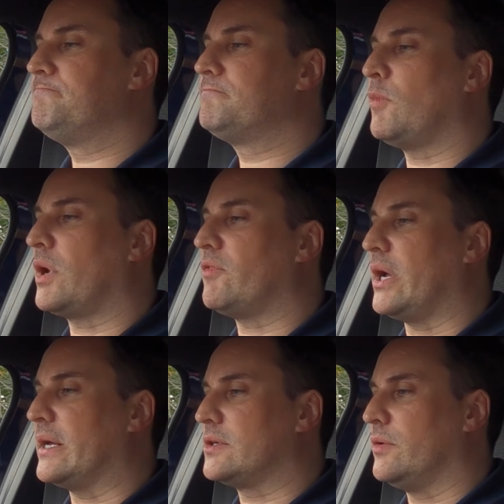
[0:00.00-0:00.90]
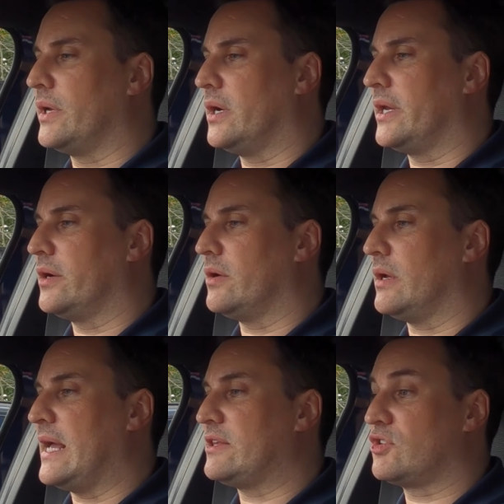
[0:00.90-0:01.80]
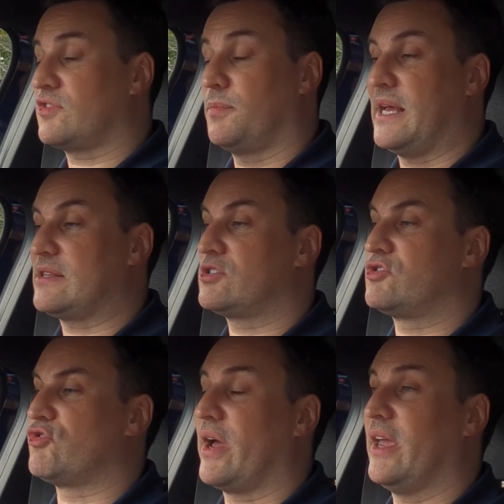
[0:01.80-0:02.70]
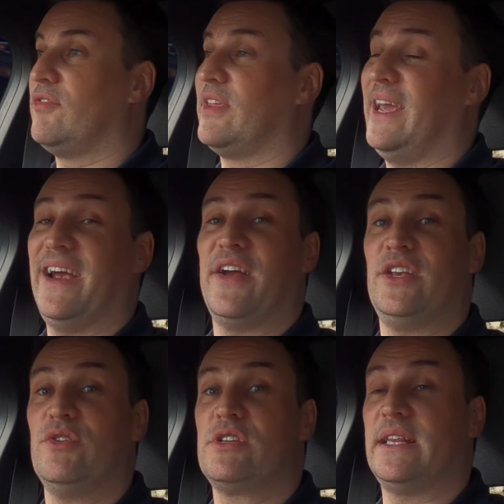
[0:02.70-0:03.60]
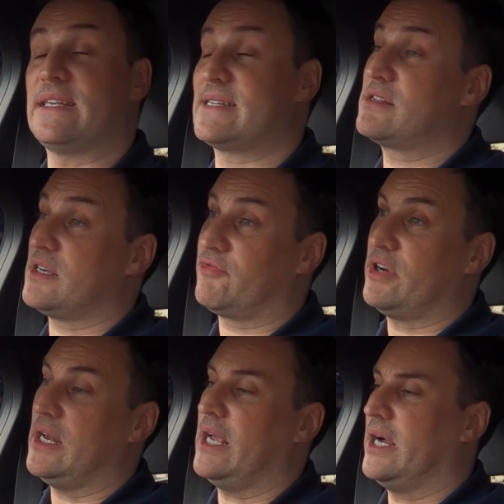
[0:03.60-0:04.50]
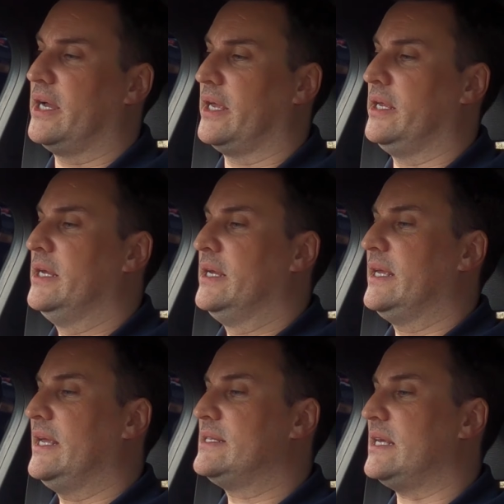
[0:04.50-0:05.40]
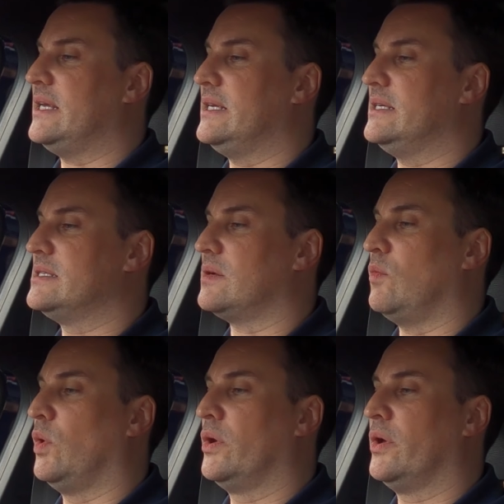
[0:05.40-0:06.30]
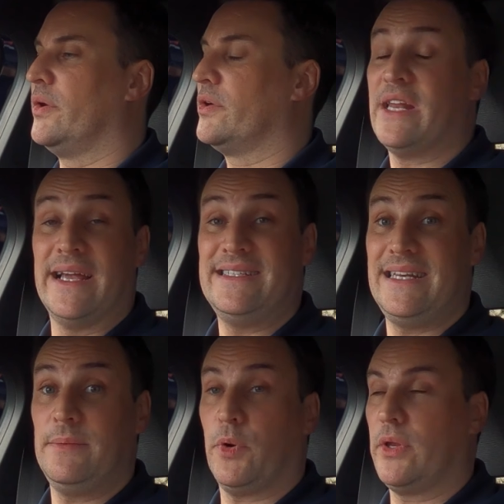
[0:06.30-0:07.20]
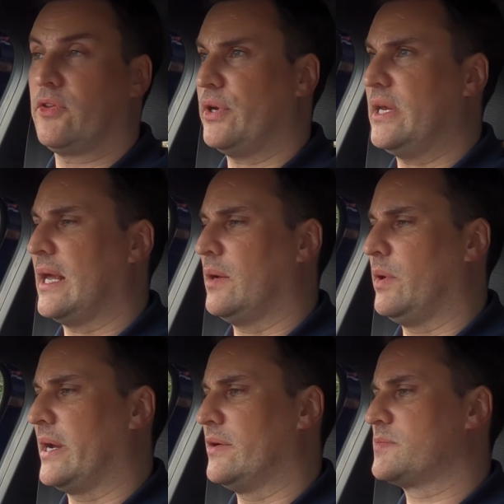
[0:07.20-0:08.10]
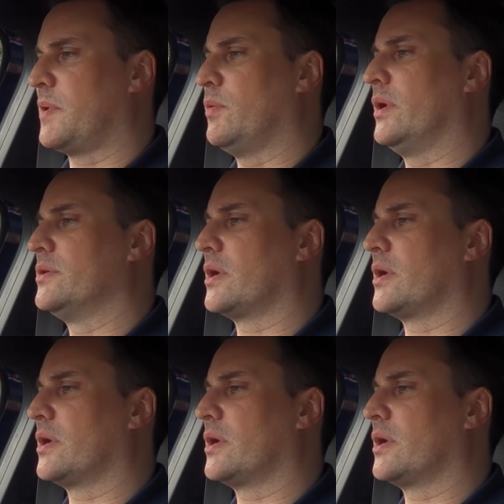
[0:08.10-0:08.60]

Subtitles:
What have I got going on here? Just from that drive there, and usually that starts off really high, it is 19.3 kilowatt hours per 100